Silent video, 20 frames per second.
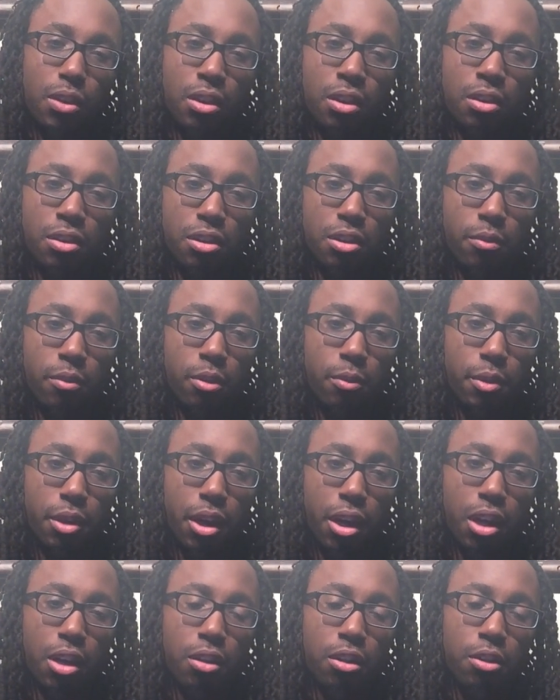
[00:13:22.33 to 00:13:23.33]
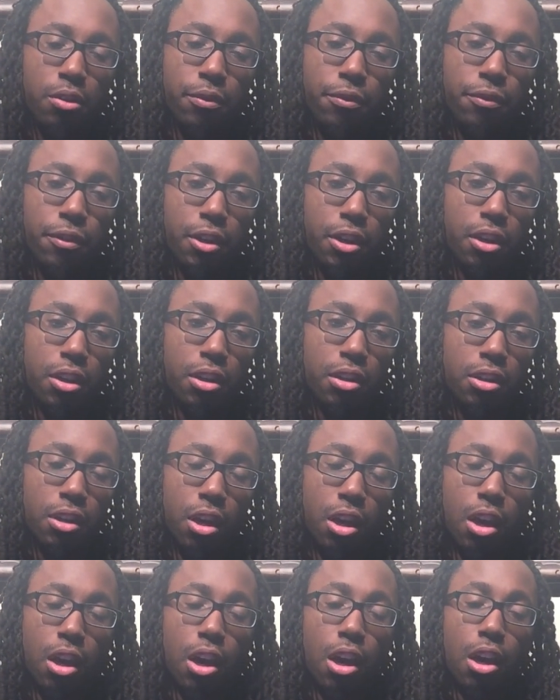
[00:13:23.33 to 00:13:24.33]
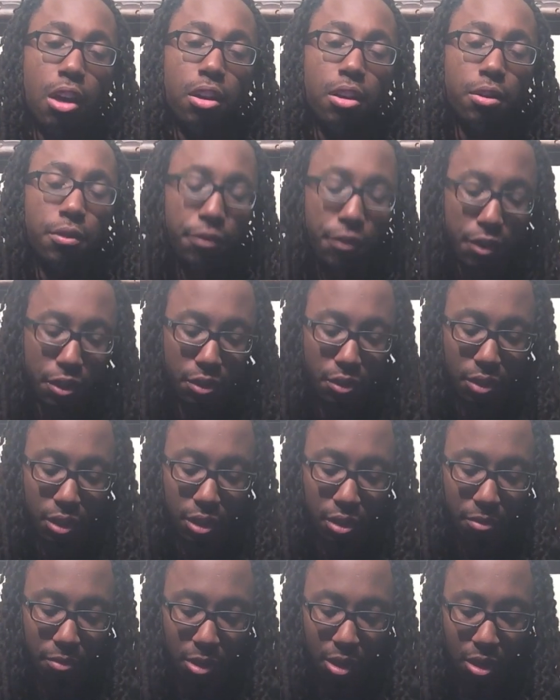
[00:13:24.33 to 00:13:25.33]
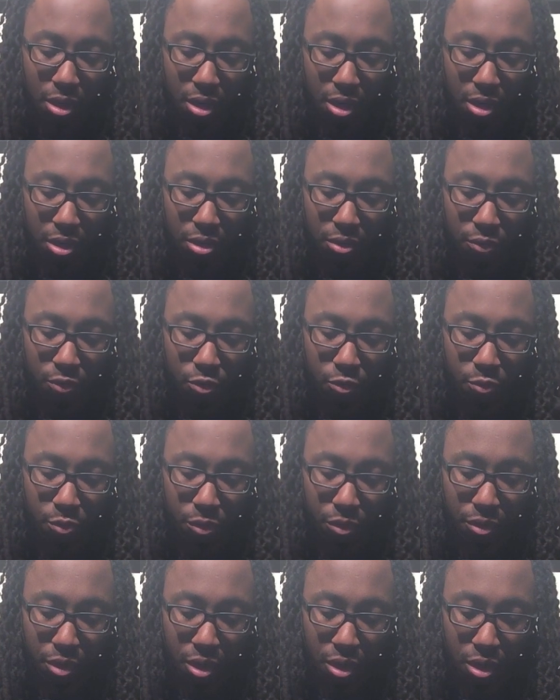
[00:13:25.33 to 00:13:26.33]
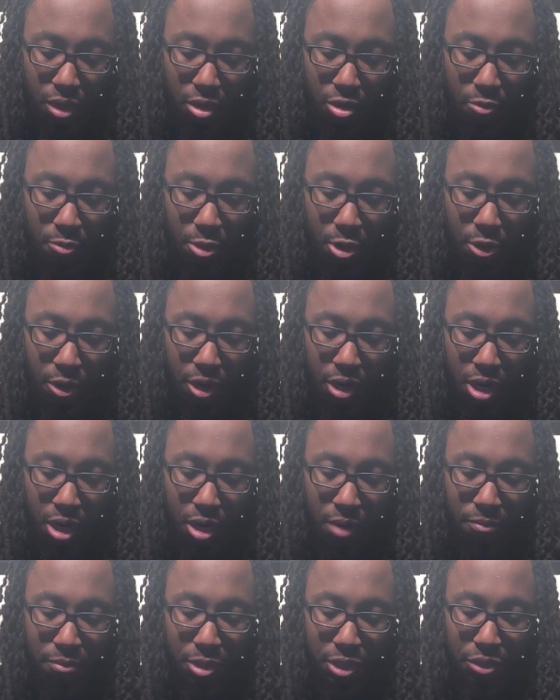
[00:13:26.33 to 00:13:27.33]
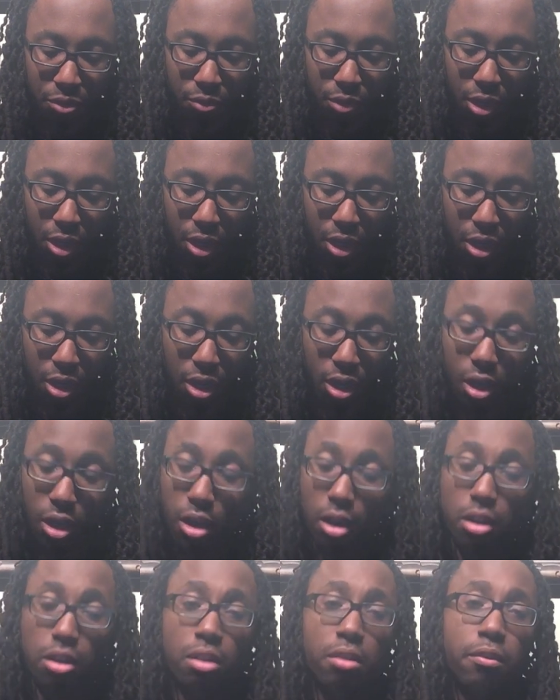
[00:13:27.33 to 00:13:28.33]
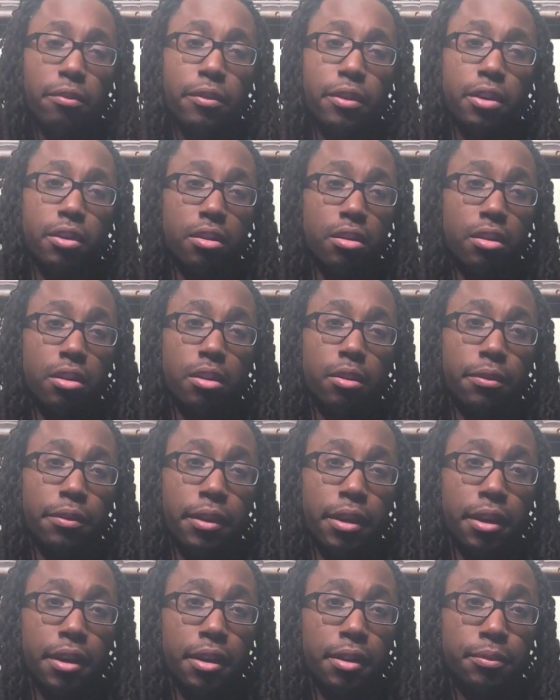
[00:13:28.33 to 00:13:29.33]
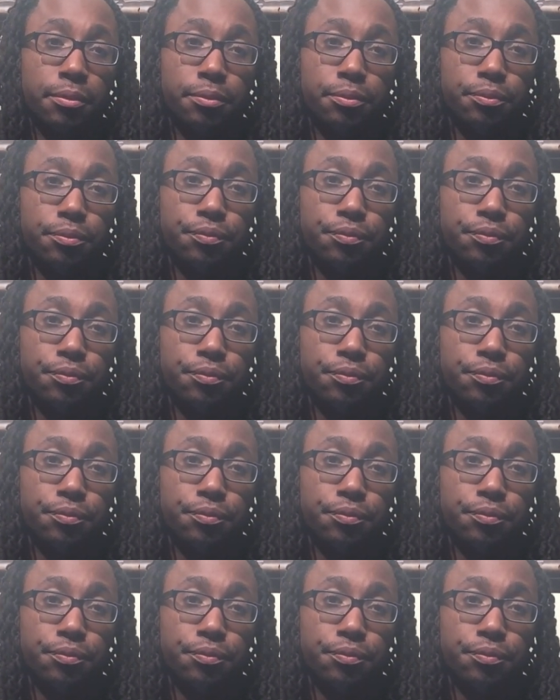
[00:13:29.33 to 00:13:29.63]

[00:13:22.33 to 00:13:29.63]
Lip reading: Let's see, where are we at? Little Fizz. Little Fizz was in the group with Omarion, B2K. Little Fizz is still fine.